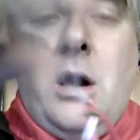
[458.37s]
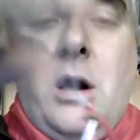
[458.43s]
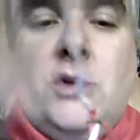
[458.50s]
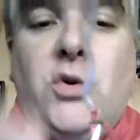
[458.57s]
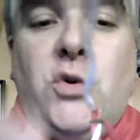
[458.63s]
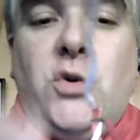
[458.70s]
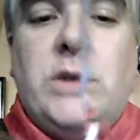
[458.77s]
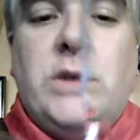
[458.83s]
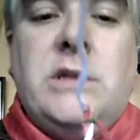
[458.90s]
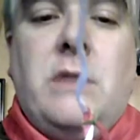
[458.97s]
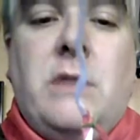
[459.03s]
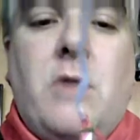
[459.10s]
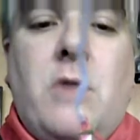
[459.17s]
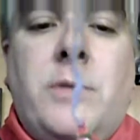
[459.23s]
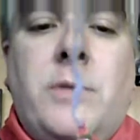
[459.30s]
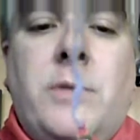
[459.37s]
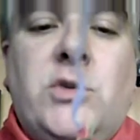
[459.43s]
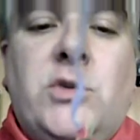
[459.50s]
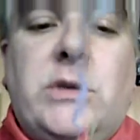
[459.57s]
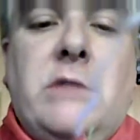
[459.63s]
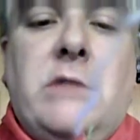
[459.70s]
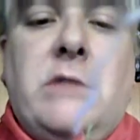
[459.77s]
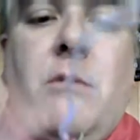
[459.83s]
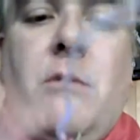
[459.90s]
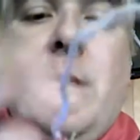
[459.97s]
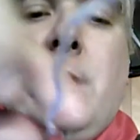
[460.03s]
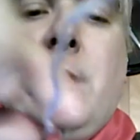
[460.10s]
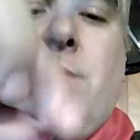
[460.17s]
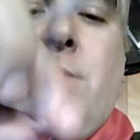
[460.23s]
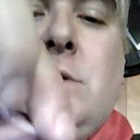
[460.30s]
untwisting the rope and twisting the rope
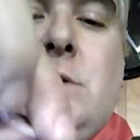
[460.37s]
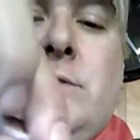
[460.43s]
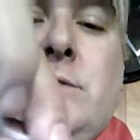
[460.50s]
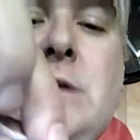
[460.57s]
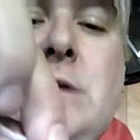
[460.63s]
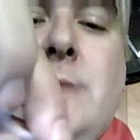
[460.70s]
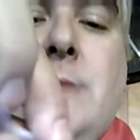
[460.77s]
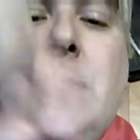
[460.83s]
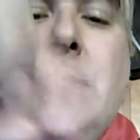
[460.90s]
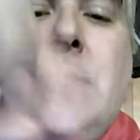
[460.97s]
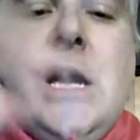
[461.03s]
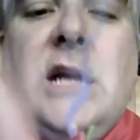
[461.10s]
back and forth several times,